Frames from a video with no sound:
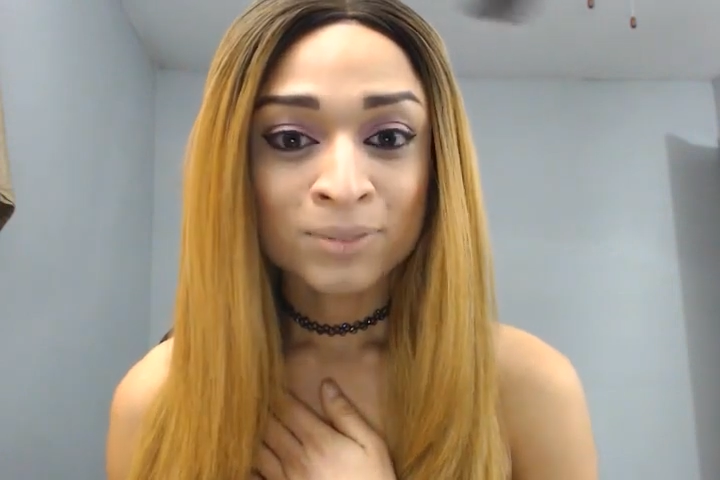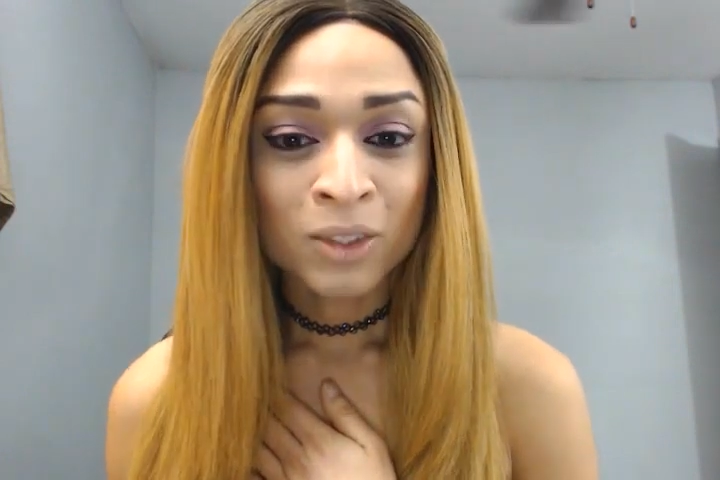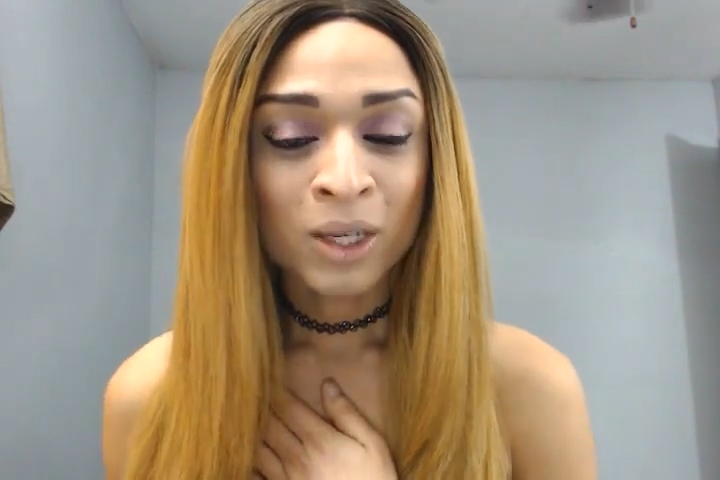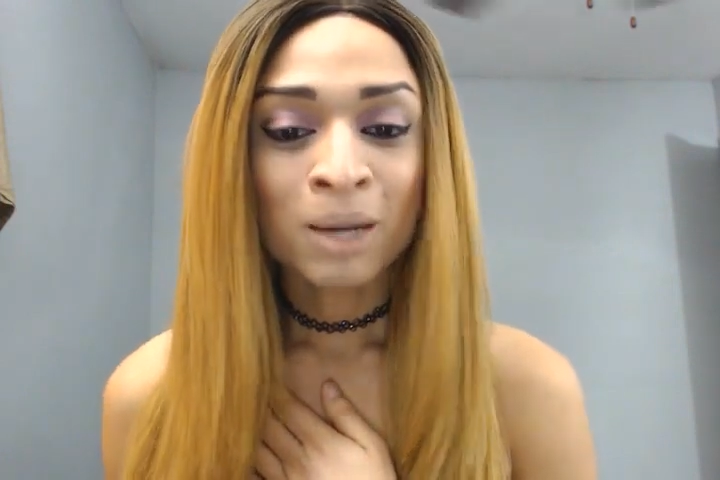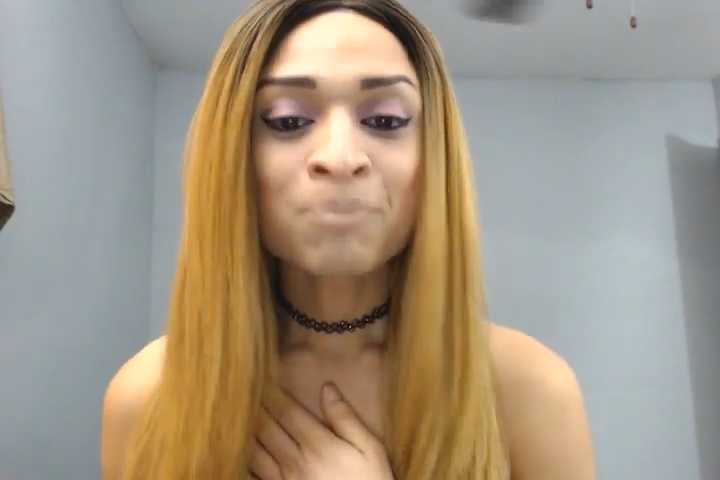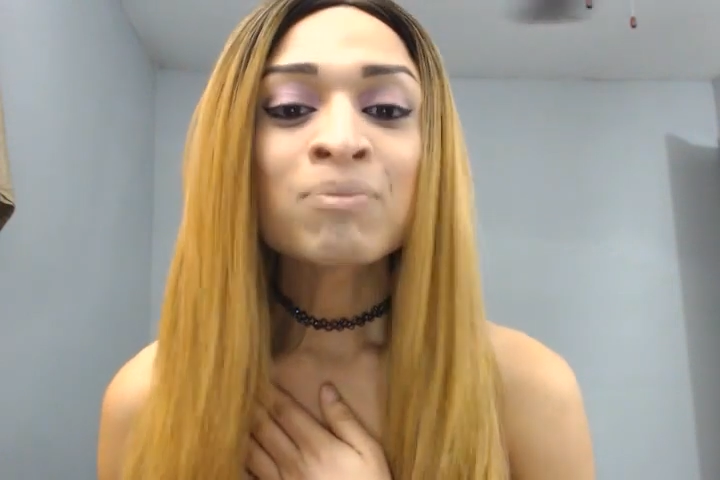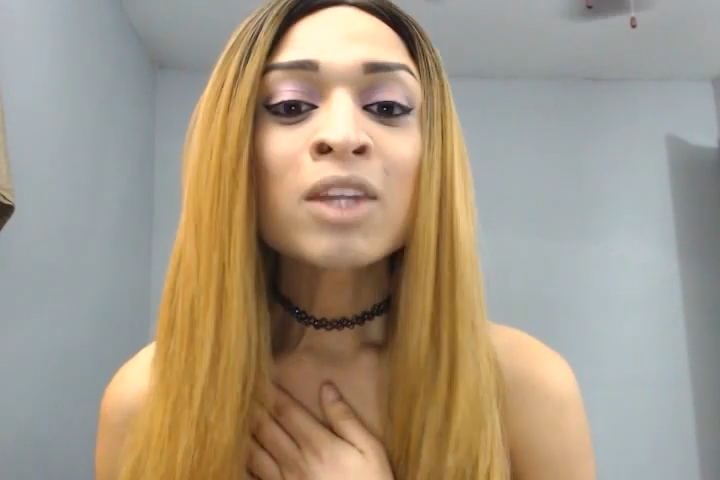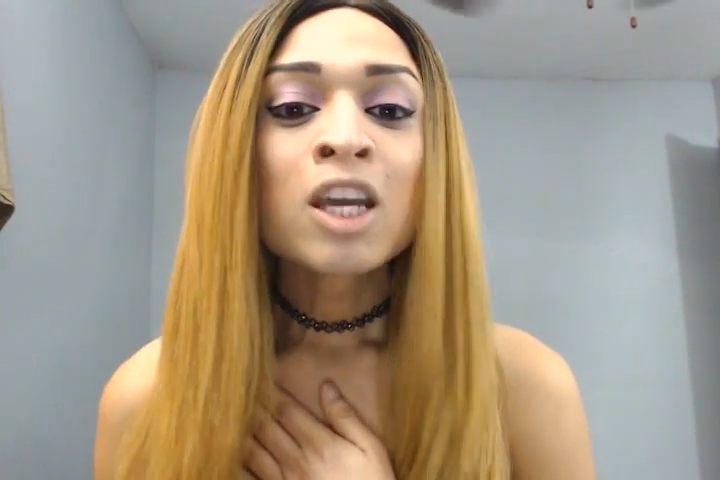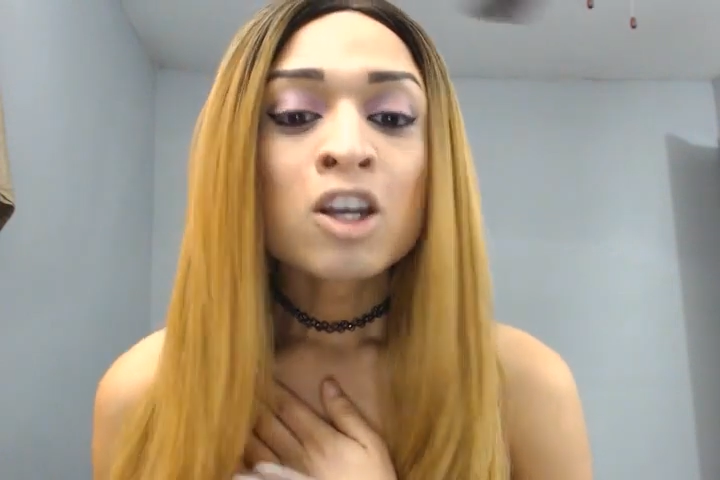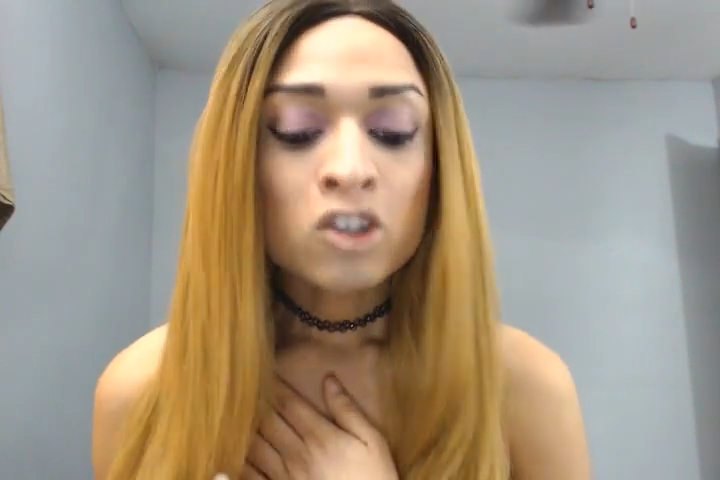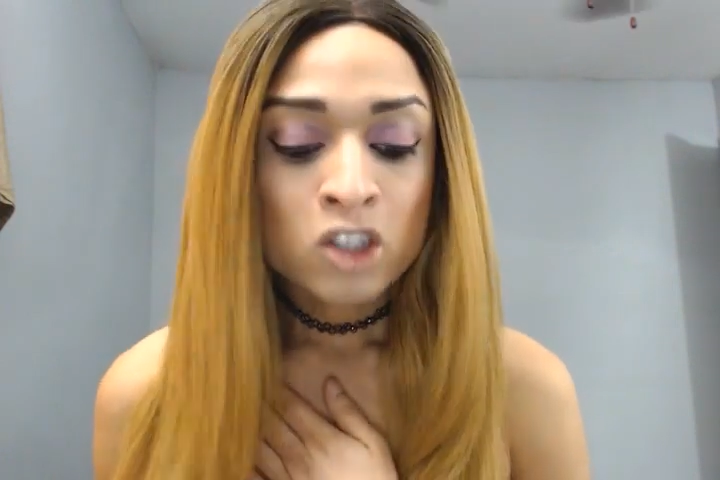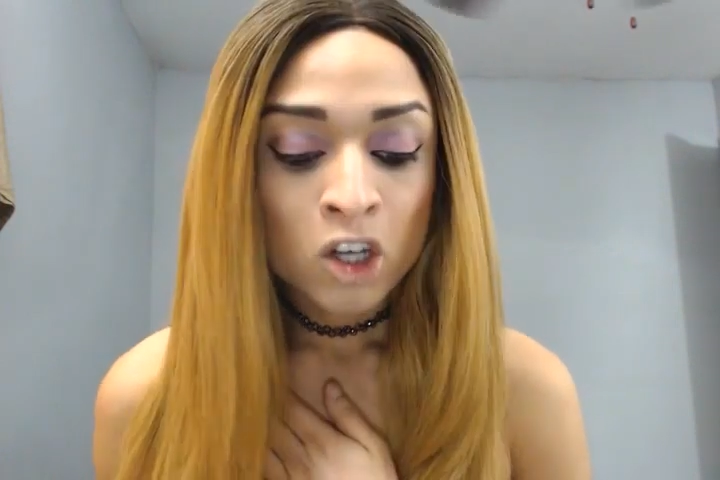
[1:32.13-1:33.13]
Okay.
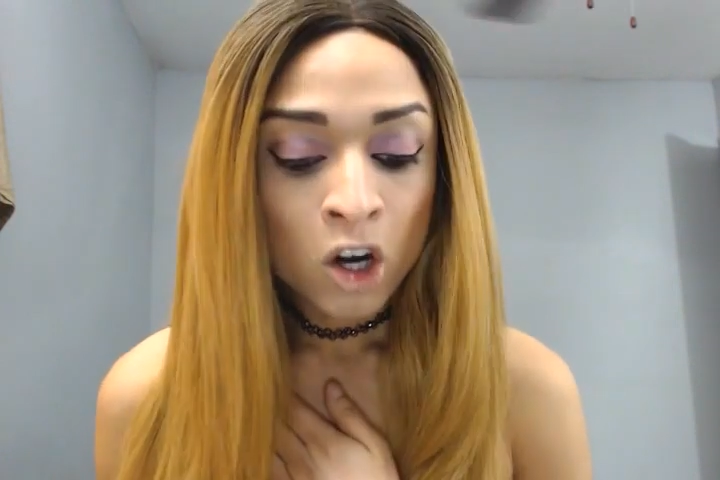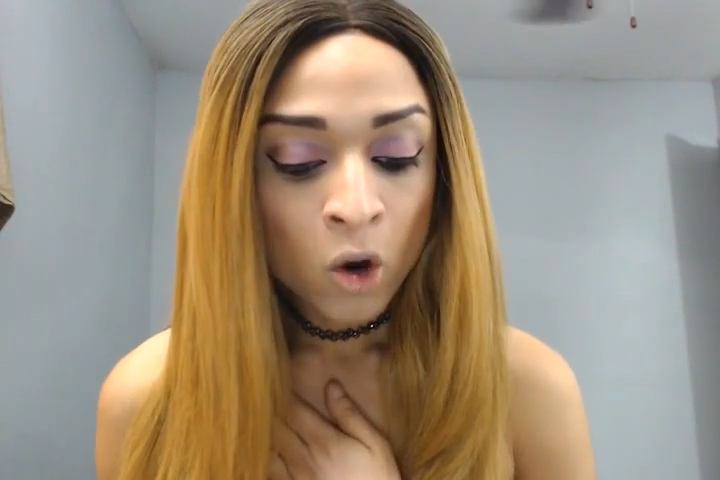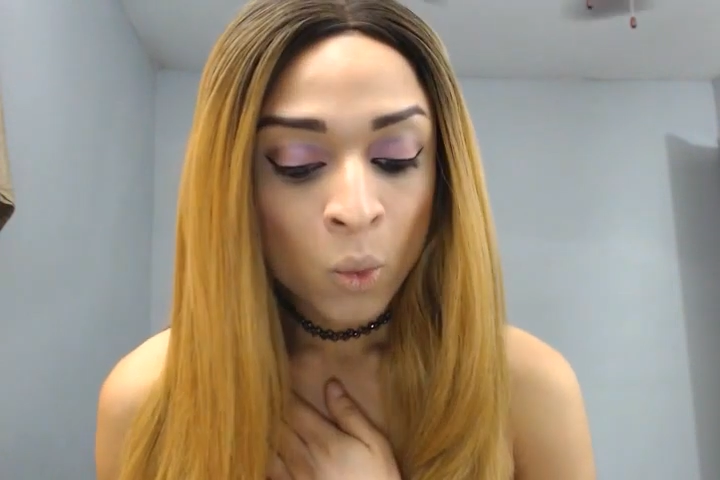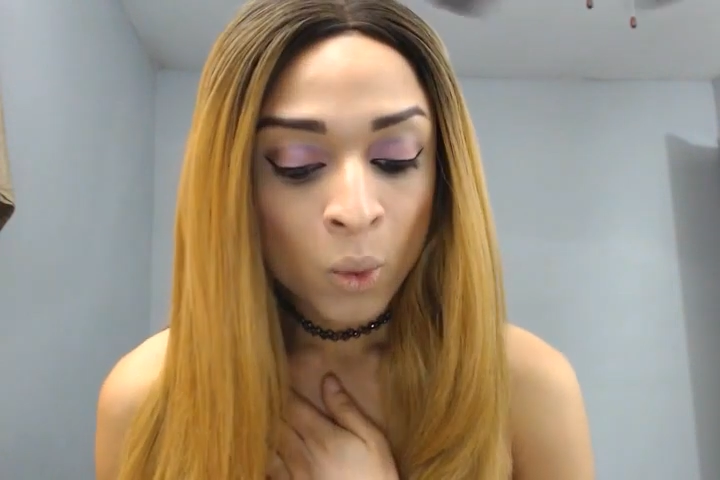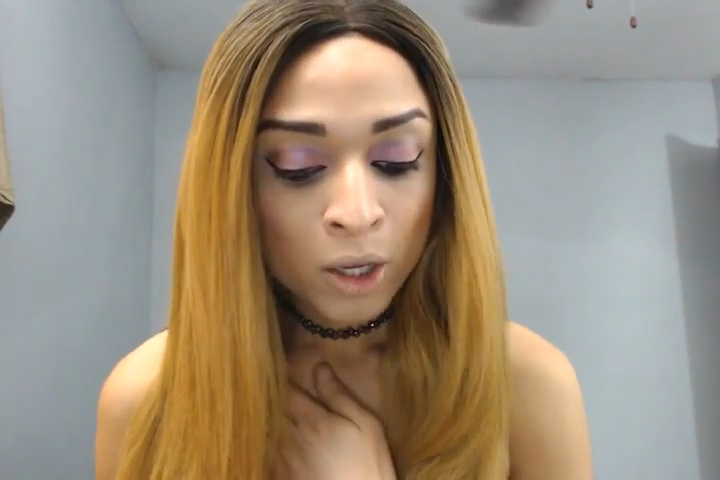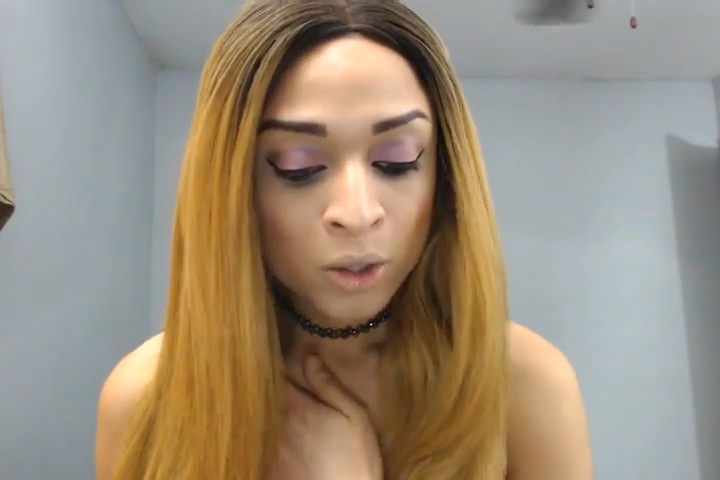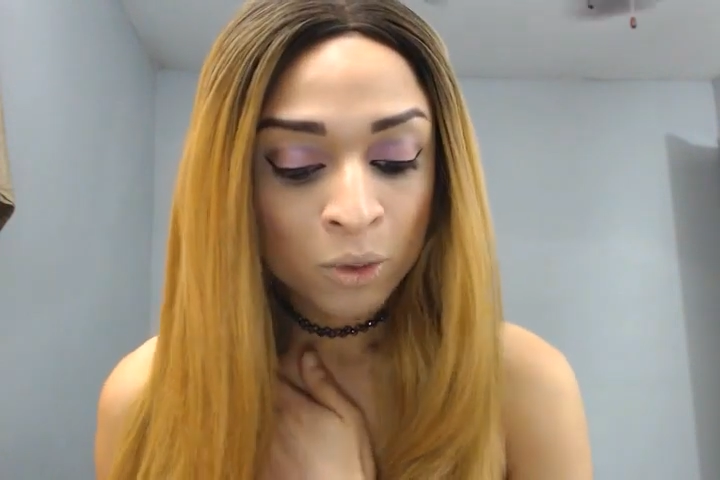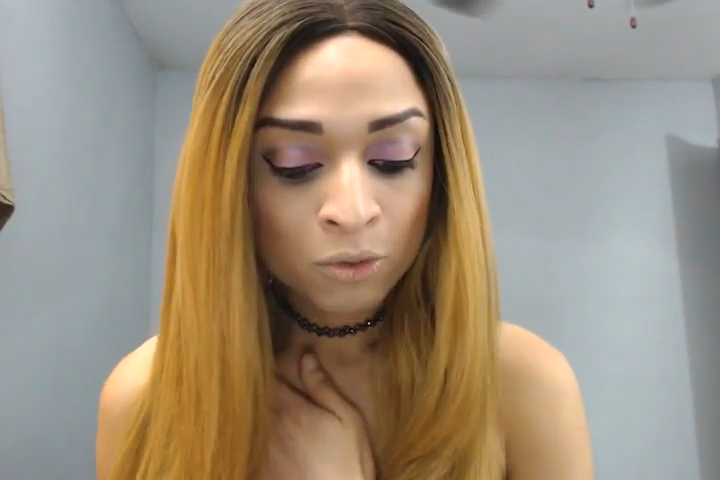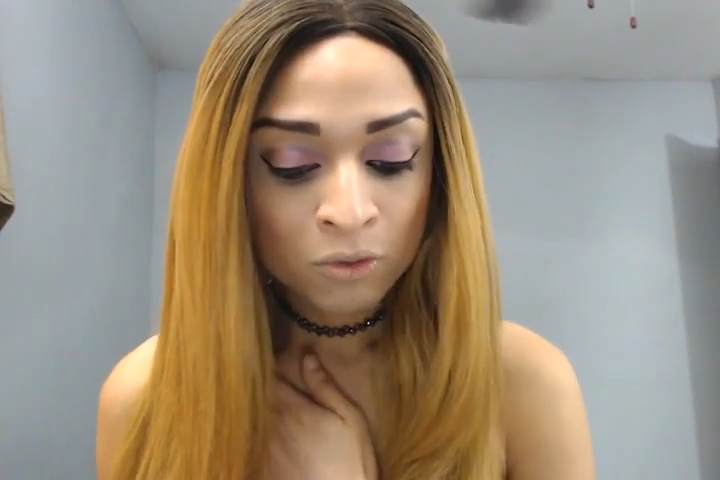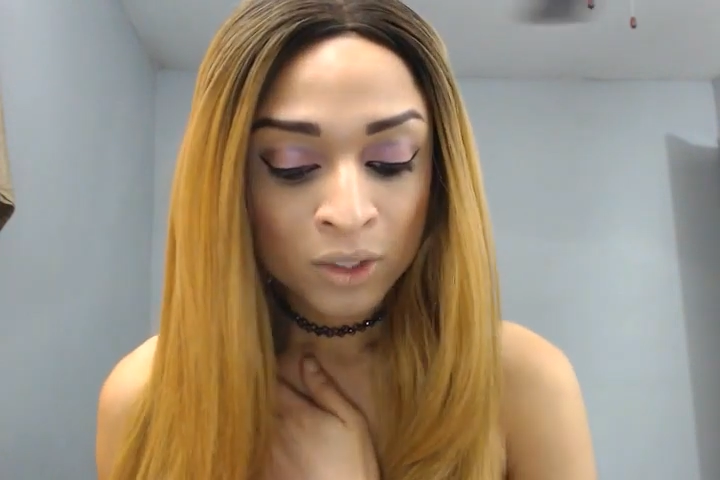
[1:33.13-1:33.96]
So what you'll